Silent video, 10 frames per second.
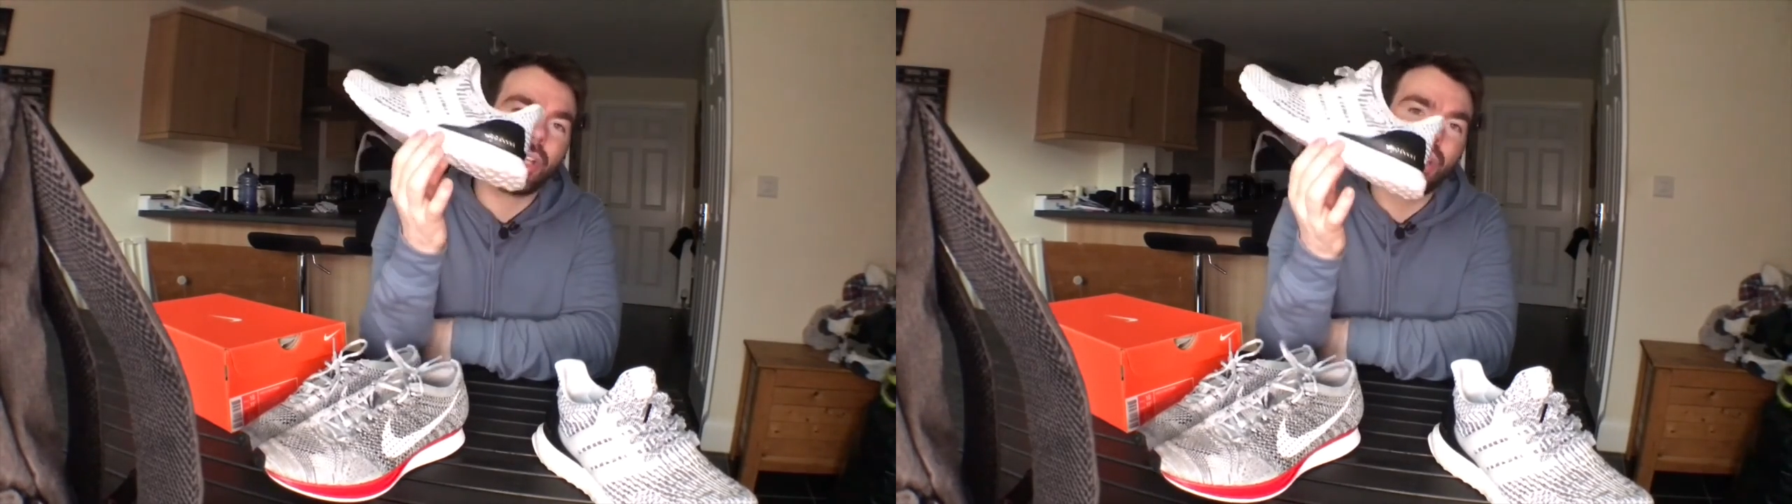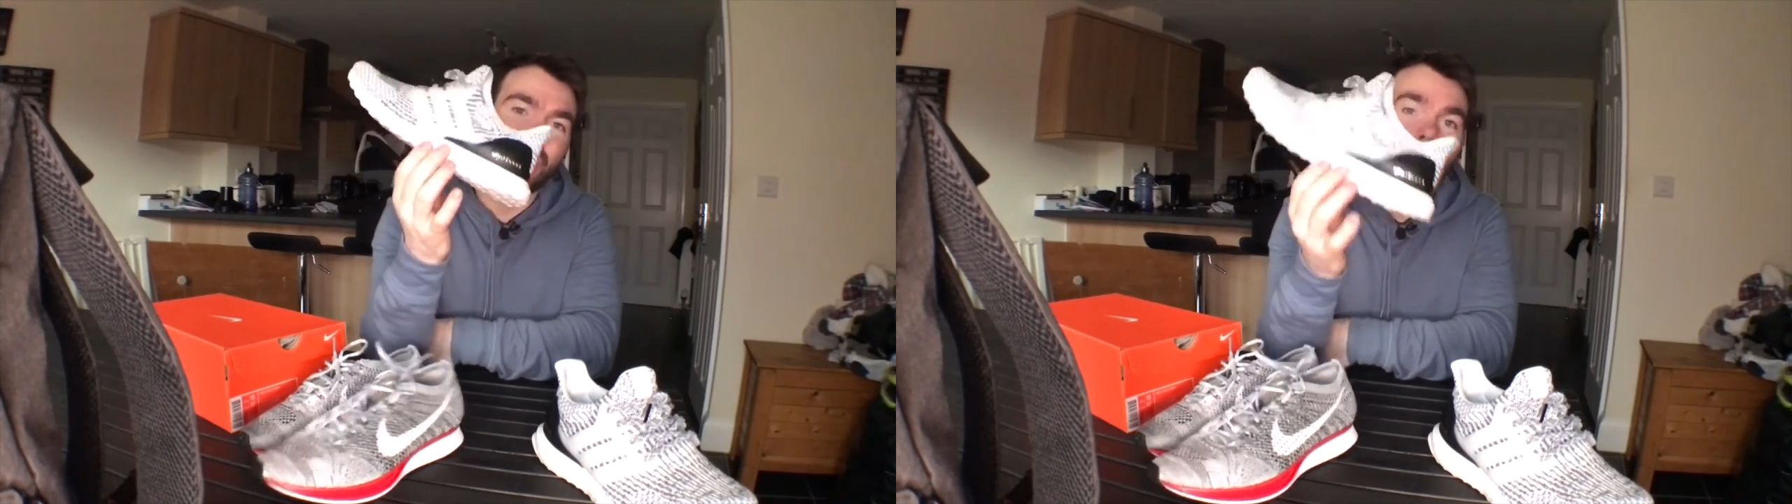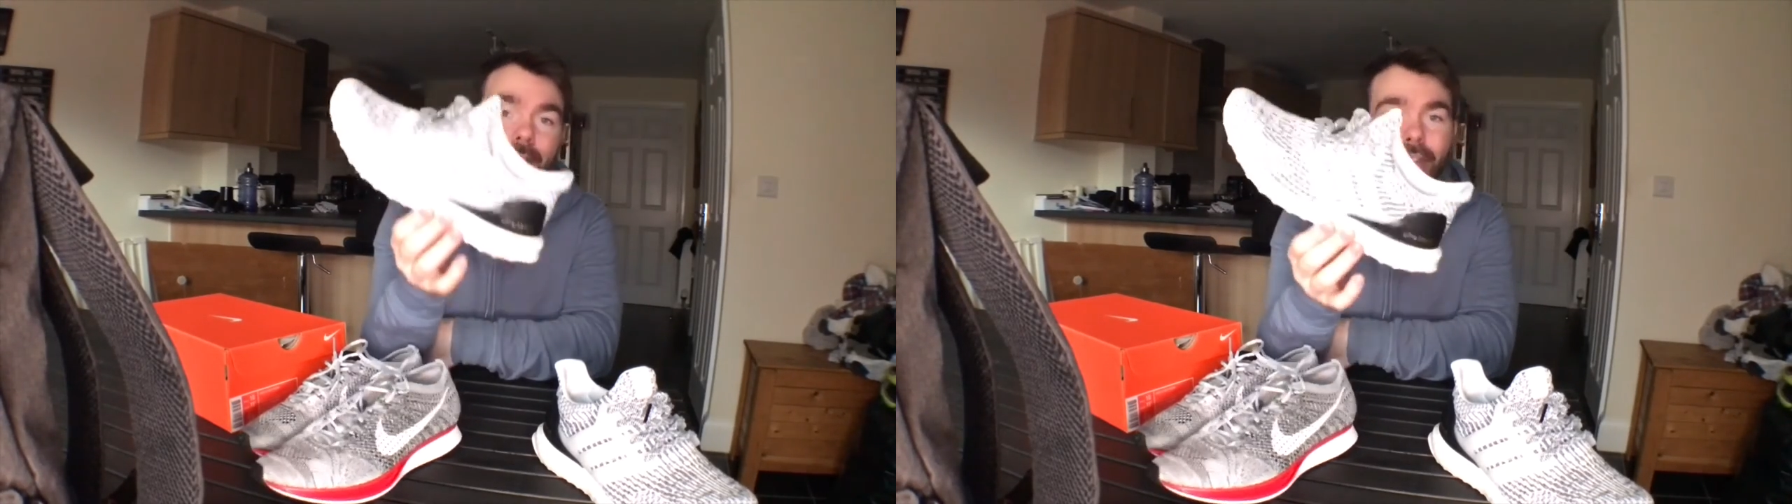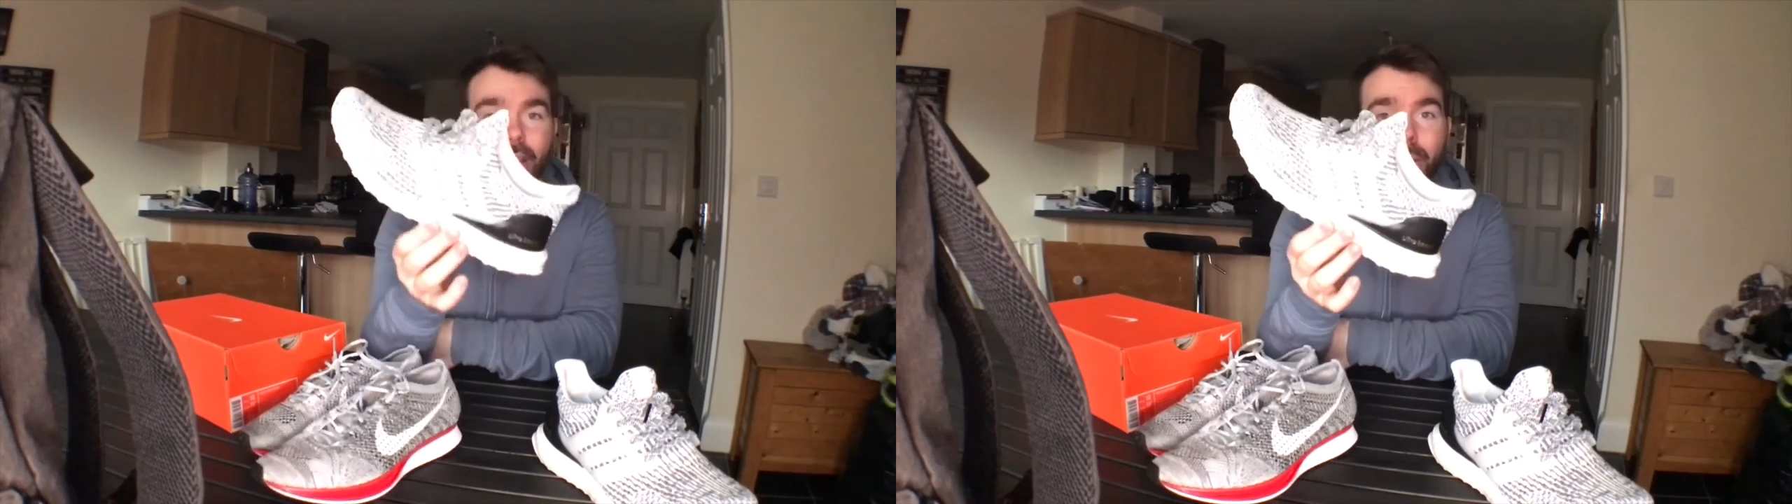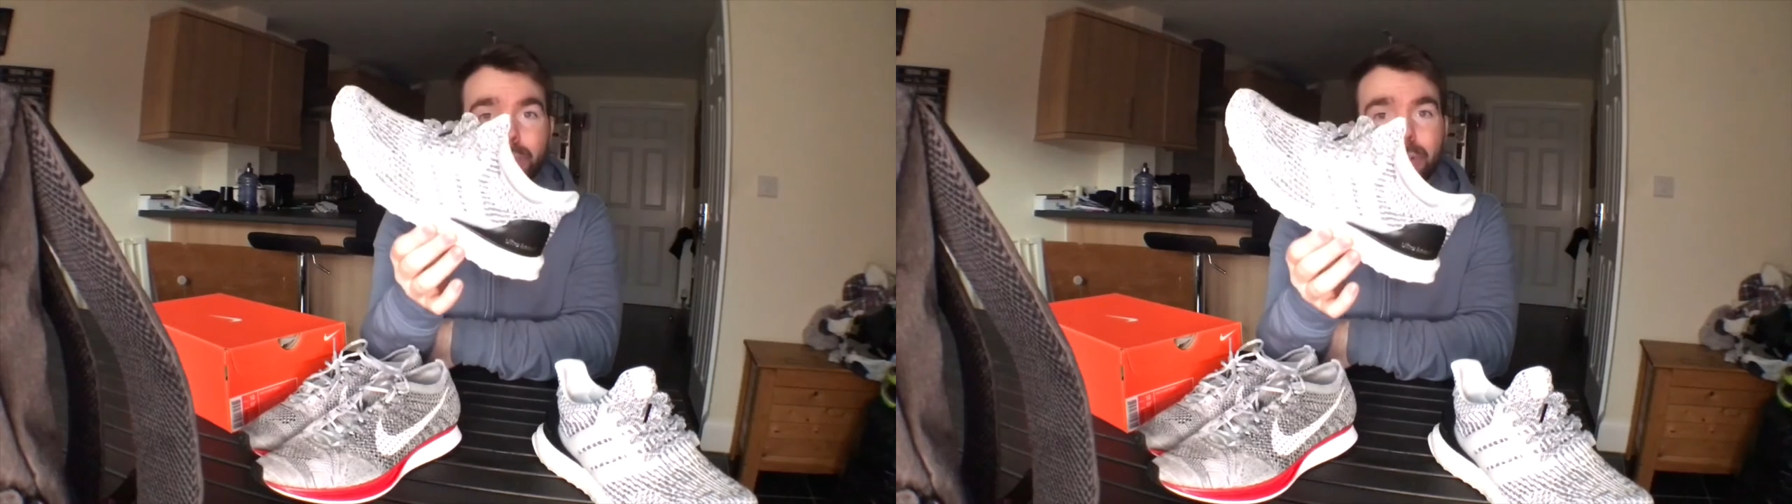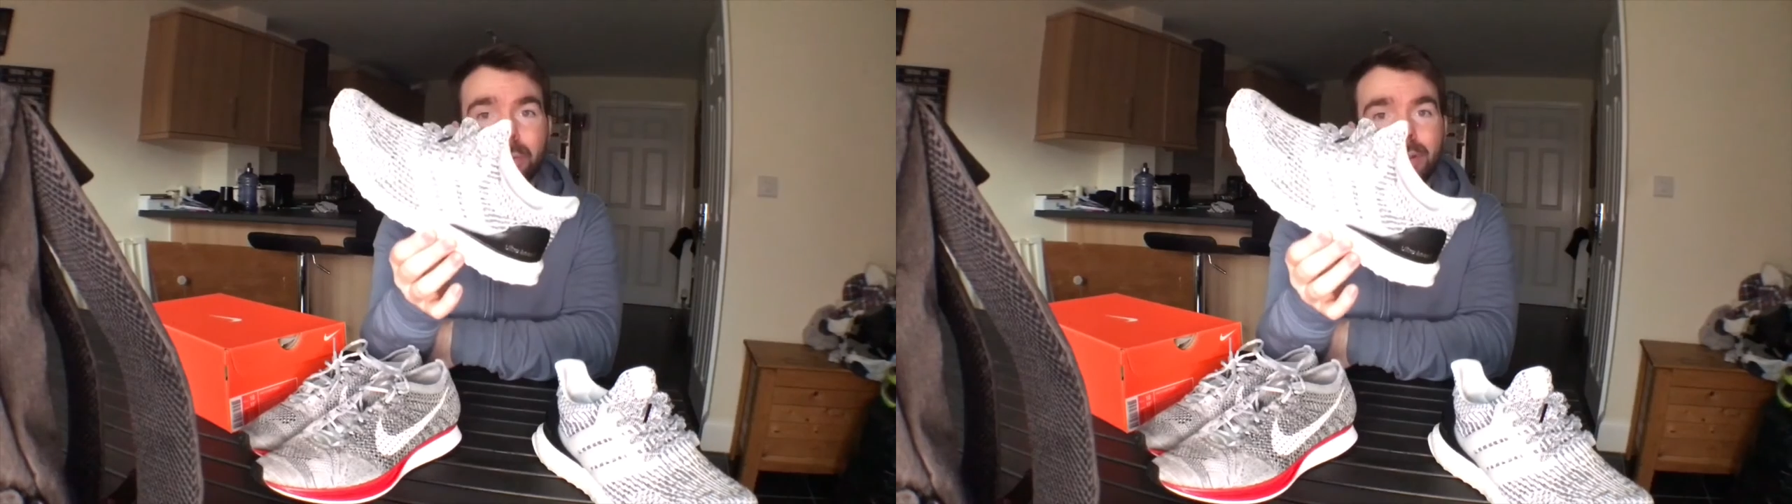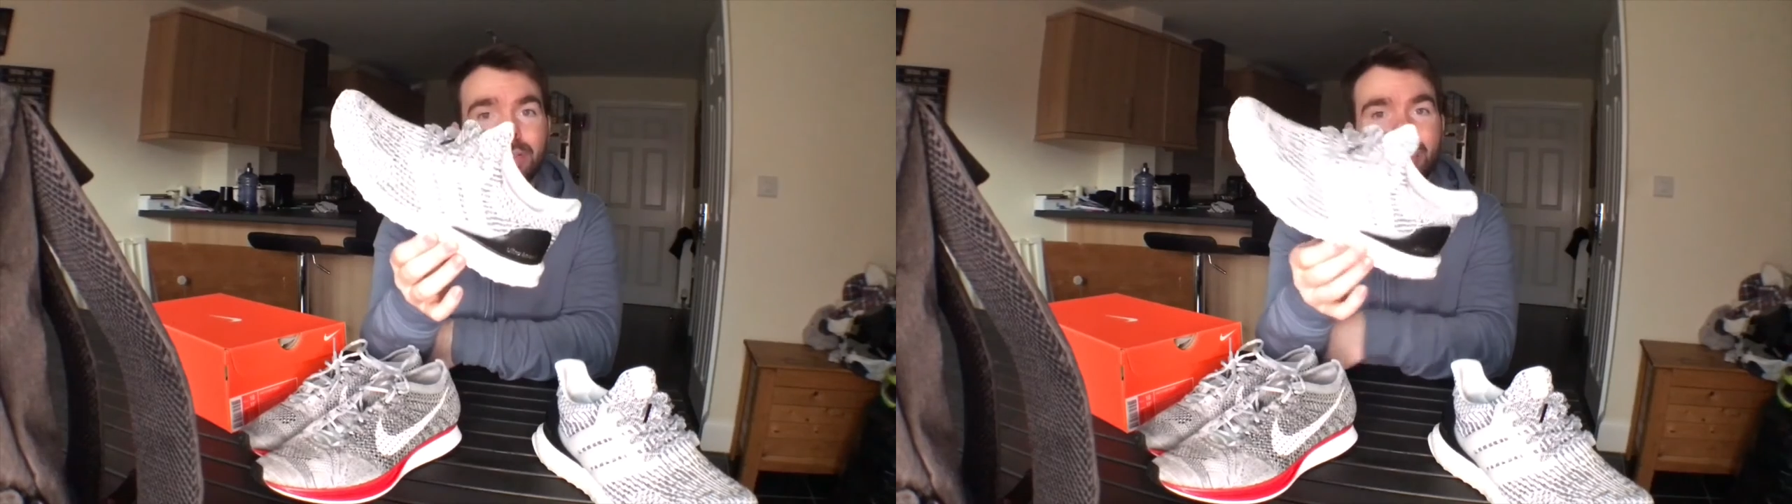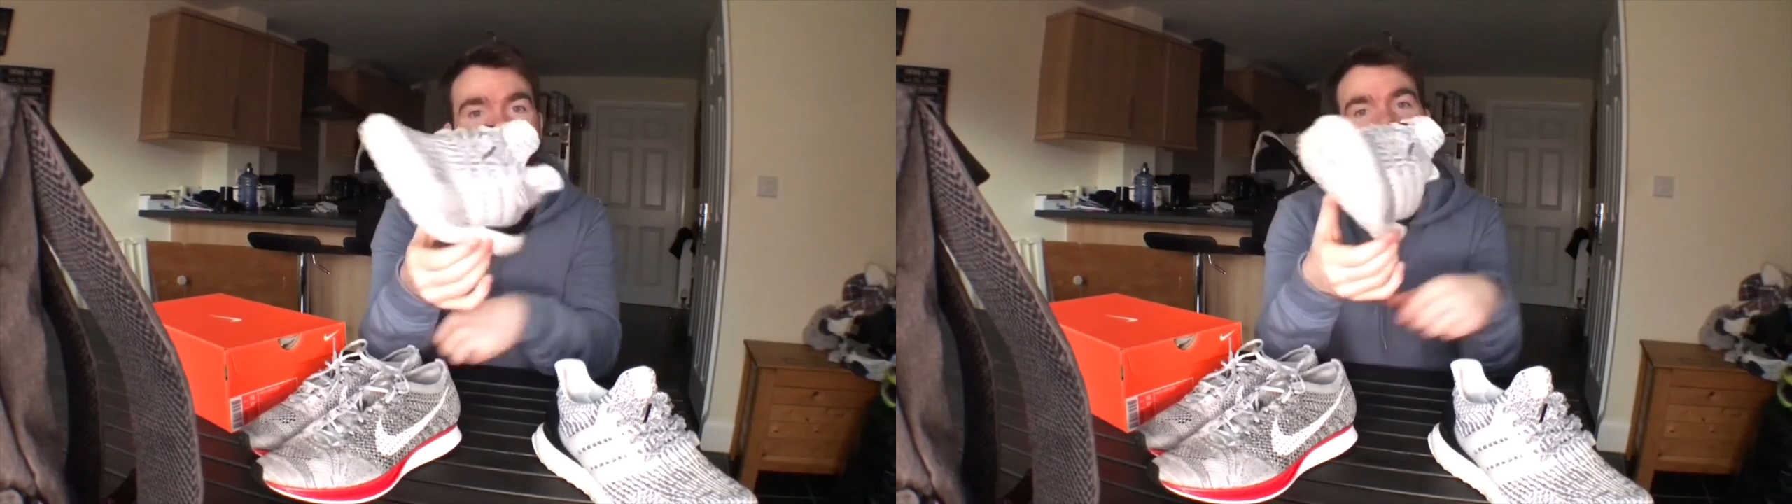You go for the Ultra
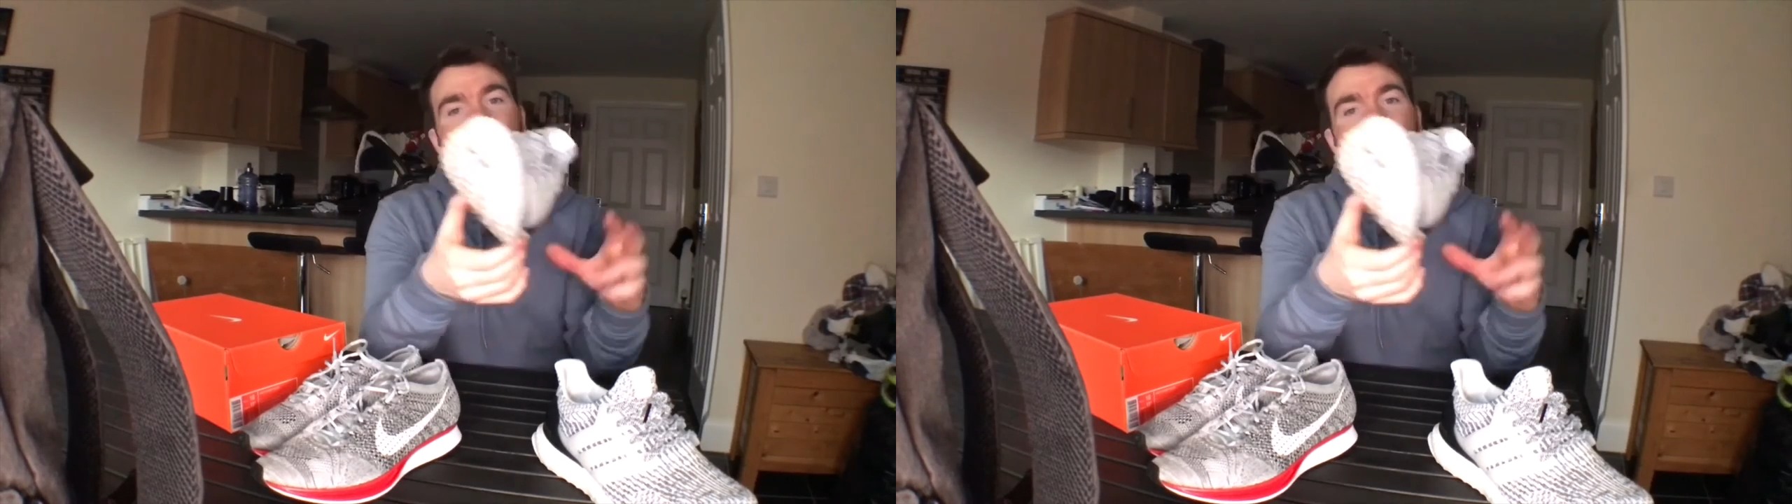Boost.